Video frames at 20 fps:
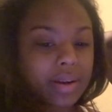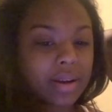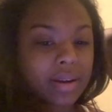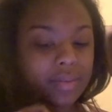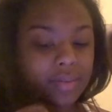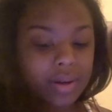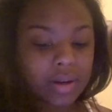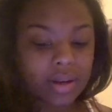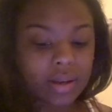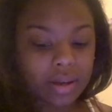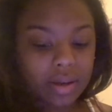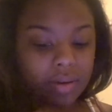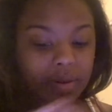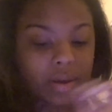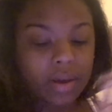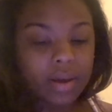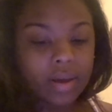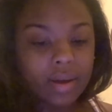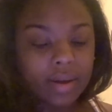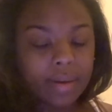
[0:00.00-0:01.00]
now,
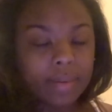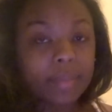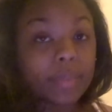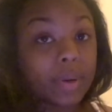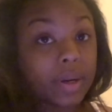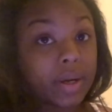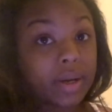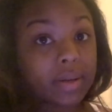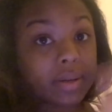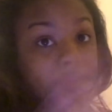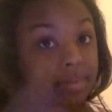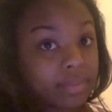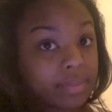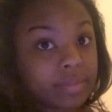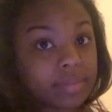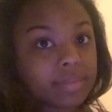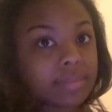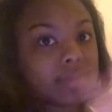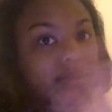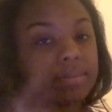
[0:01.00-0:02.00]
but
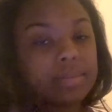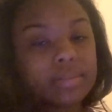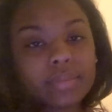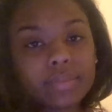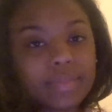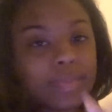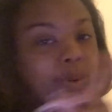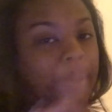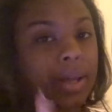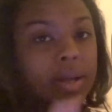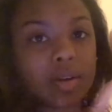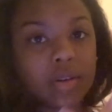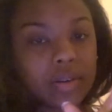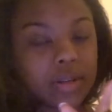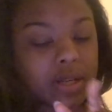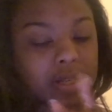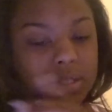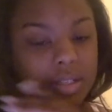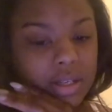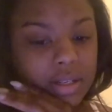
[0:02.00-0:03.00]
we ain't gonna
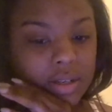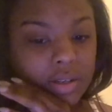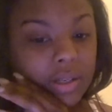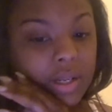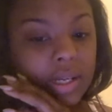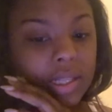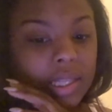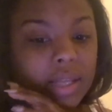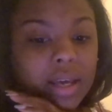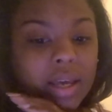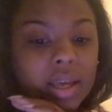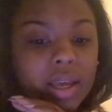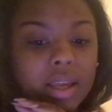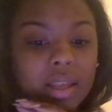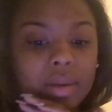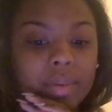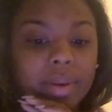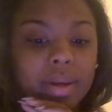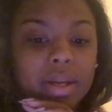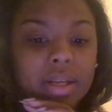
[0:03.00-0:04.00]
let y'all go like that.
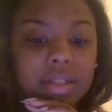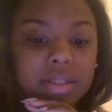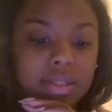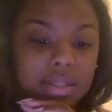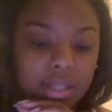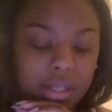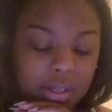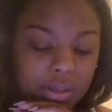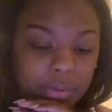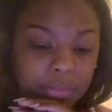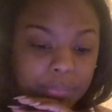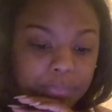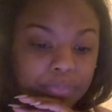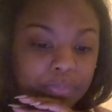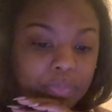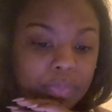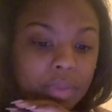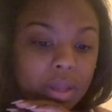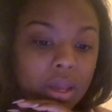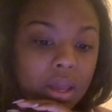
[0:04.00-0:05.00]
Anyway, so
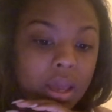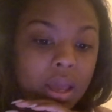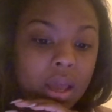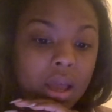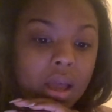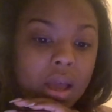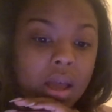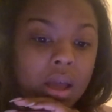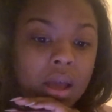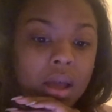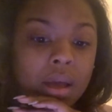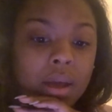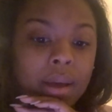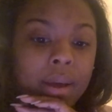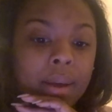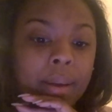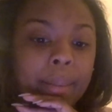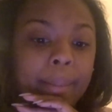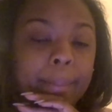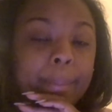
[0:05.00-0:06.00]

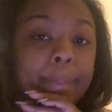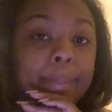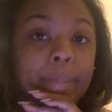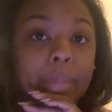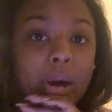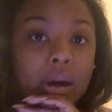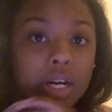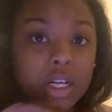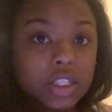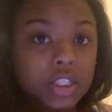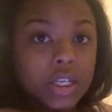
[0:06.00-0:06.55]
March